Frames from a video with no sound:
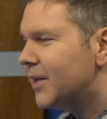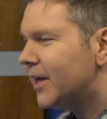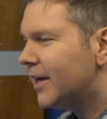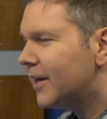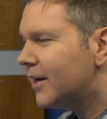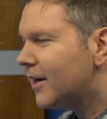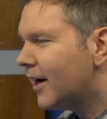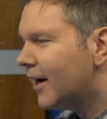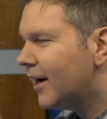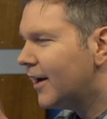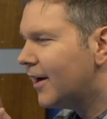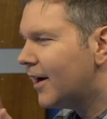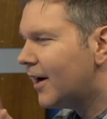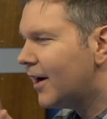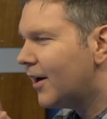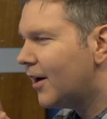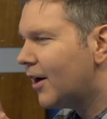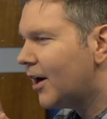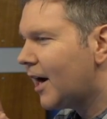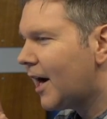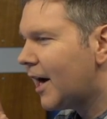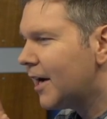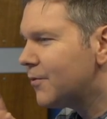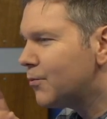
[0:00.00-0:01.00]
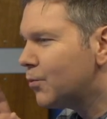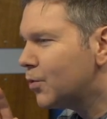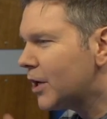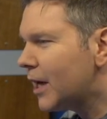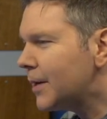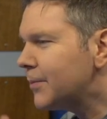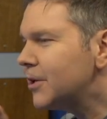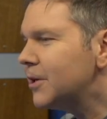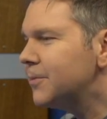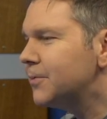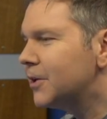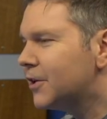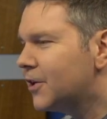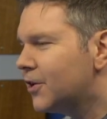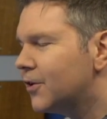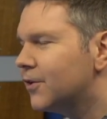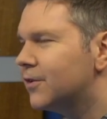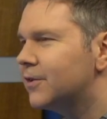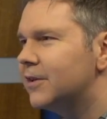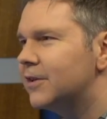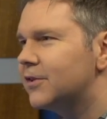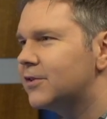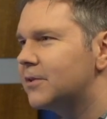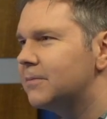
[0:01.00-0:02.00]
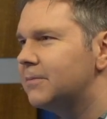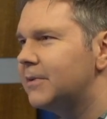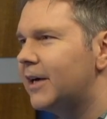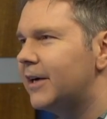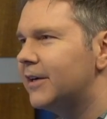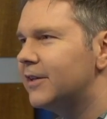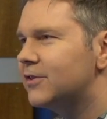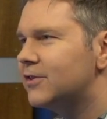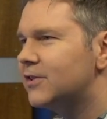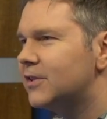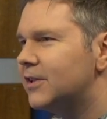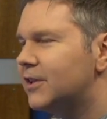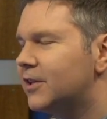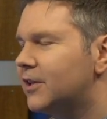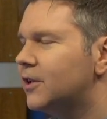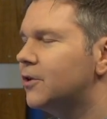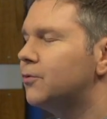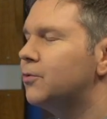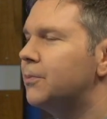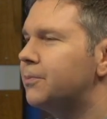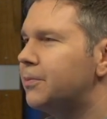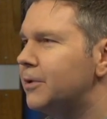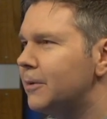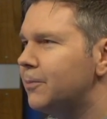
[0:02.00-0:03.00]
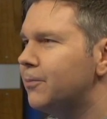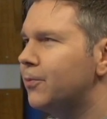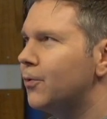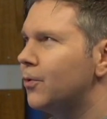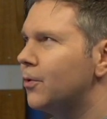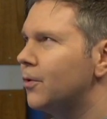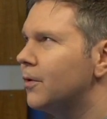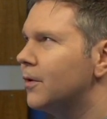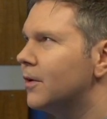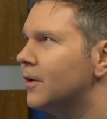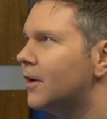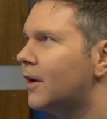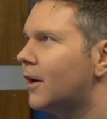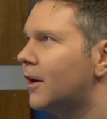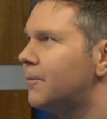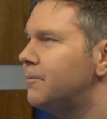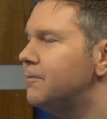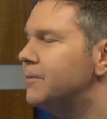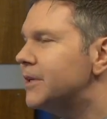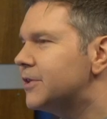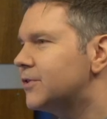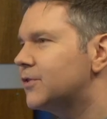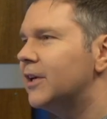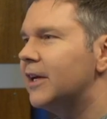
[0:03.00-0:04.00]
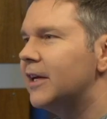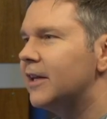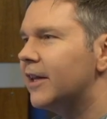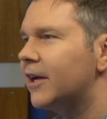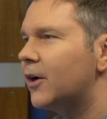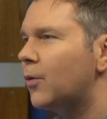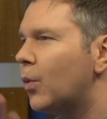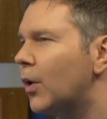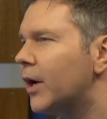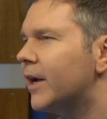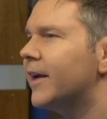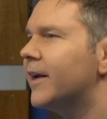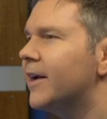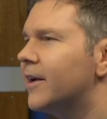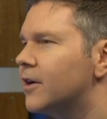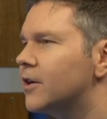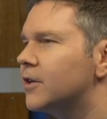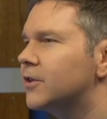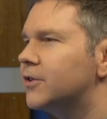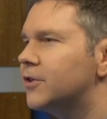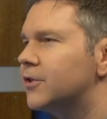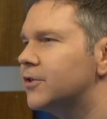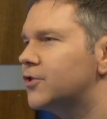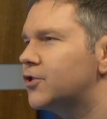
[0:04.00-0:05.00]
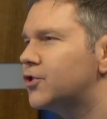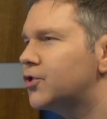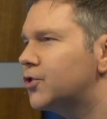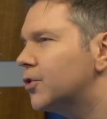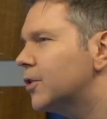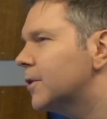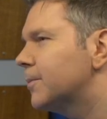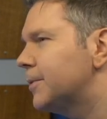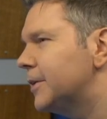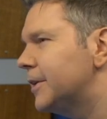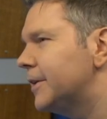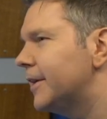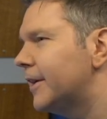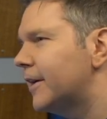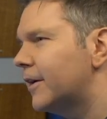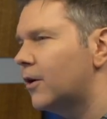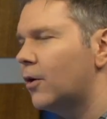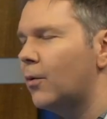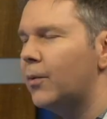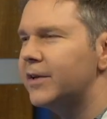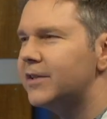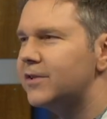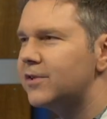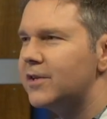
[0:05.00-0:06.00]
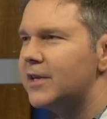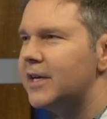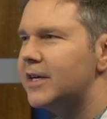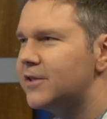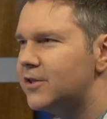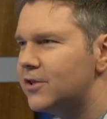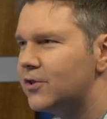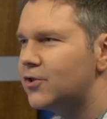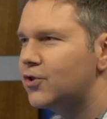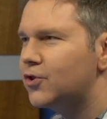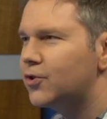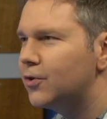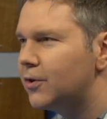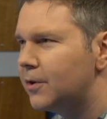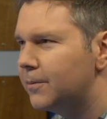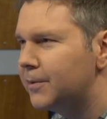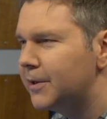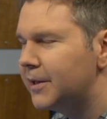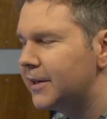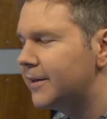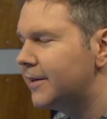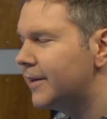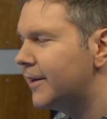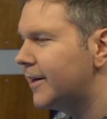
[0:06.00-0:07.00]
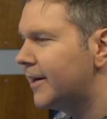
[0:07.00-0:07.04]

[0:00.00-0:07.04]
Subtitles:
and what I'm going to be curious about is to hear what people are missing, like what characters should have been there or what stages should have been in